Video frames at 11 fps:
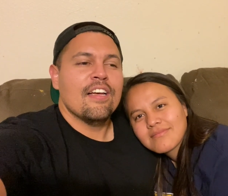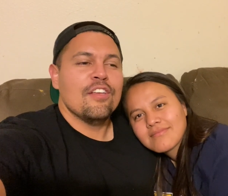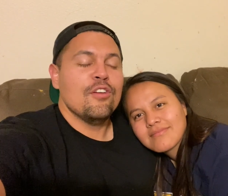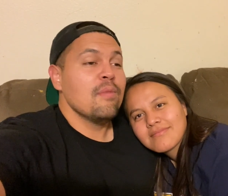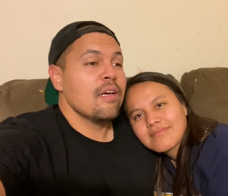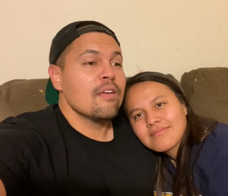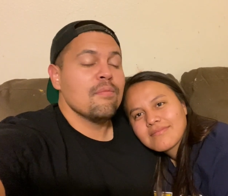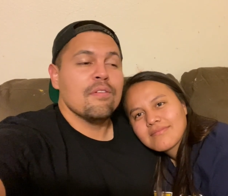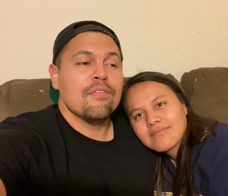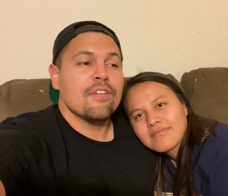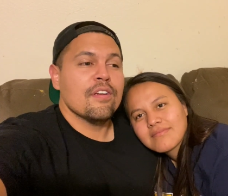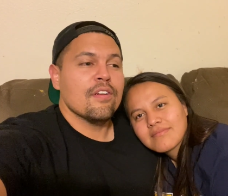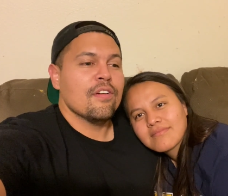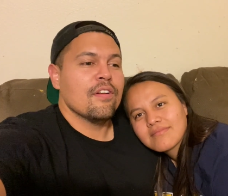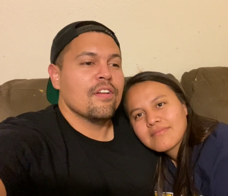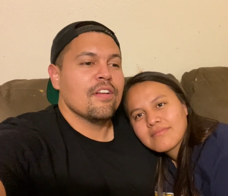Speaker 1: You make me
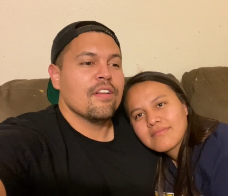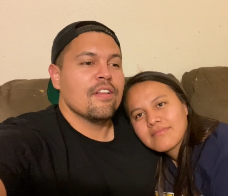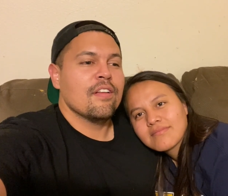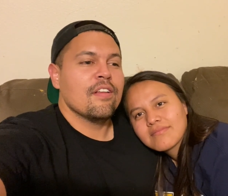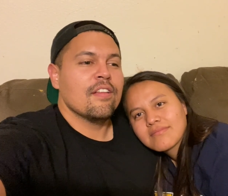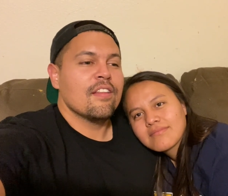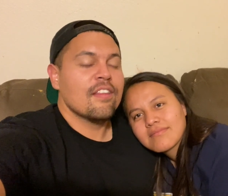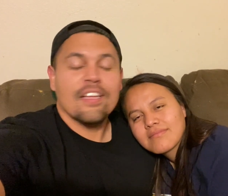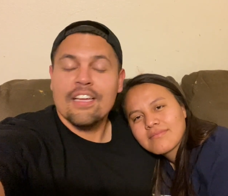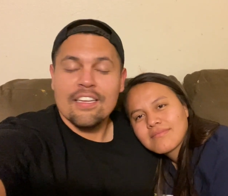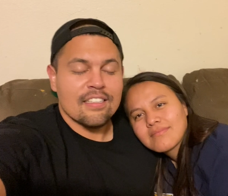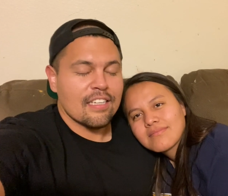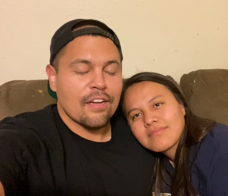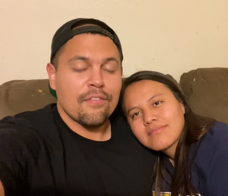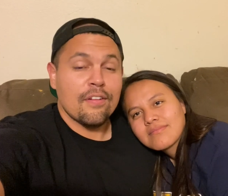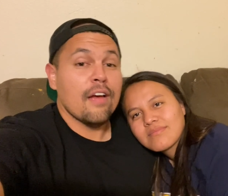feel things that
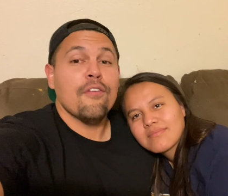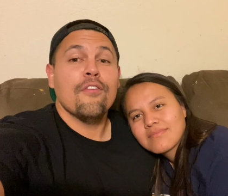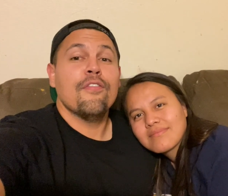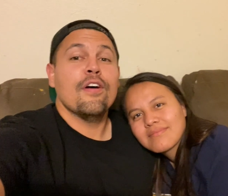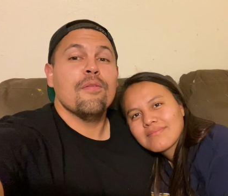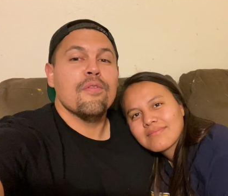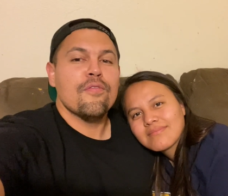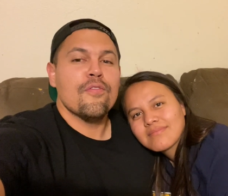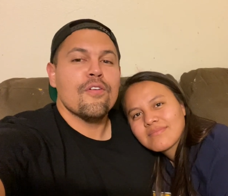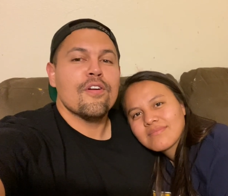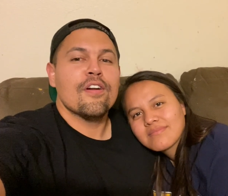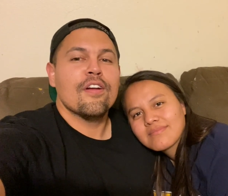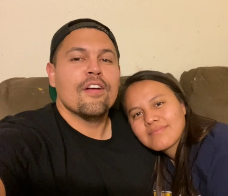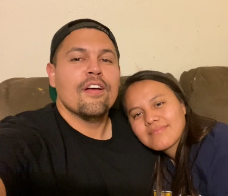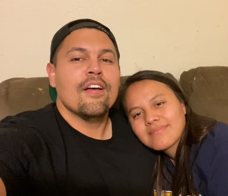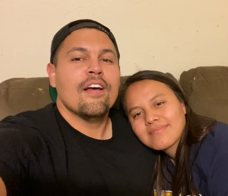I've never felt before.
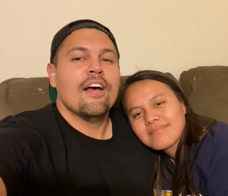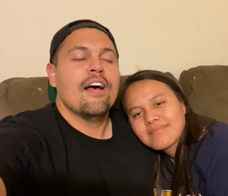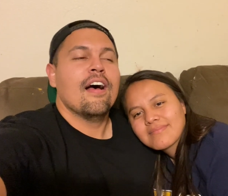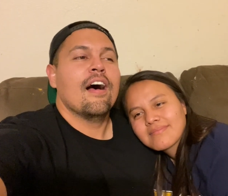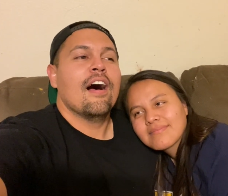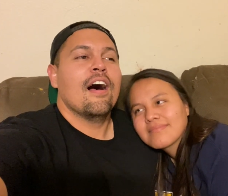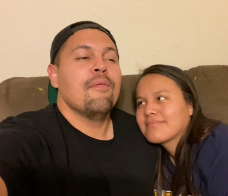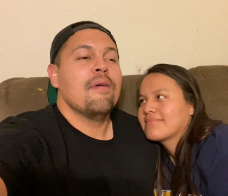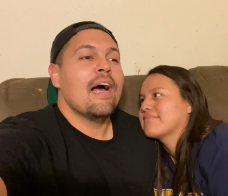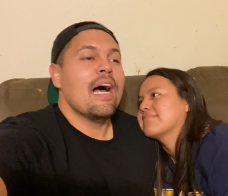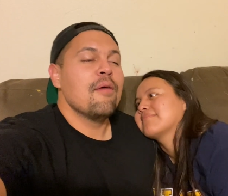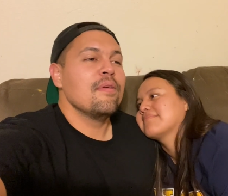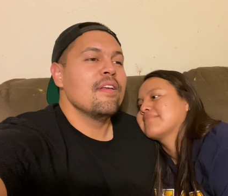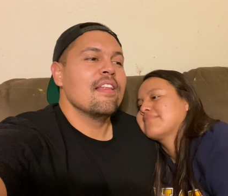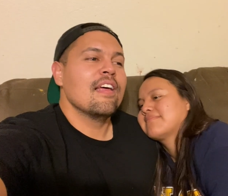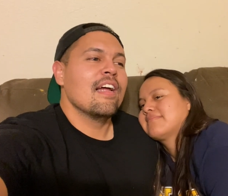I'm happy
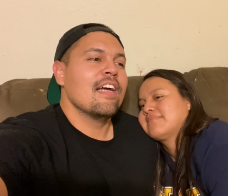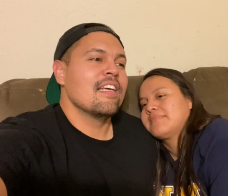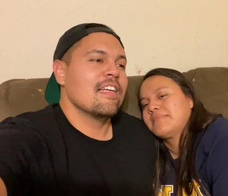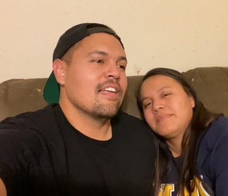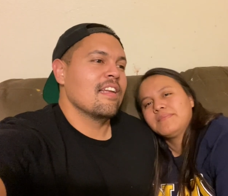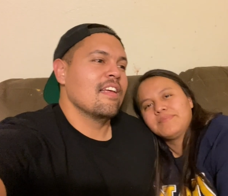that I can